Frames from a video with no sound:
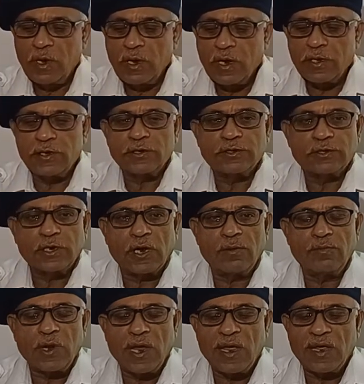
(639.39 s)
it is
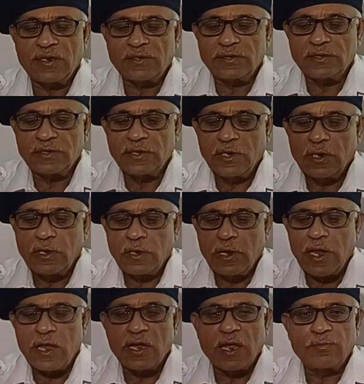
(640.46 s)
termed as
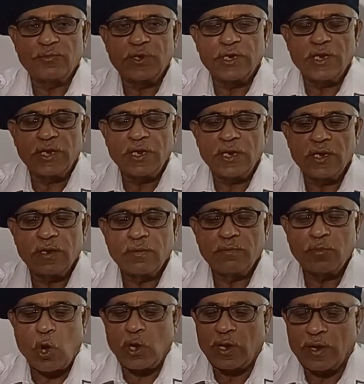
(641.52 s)
laying up the
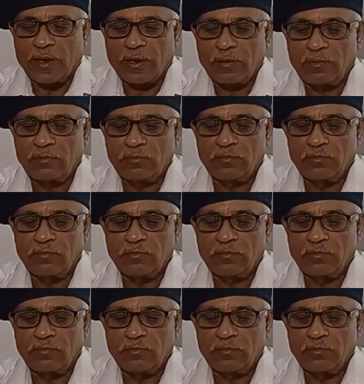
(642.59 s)
boiler.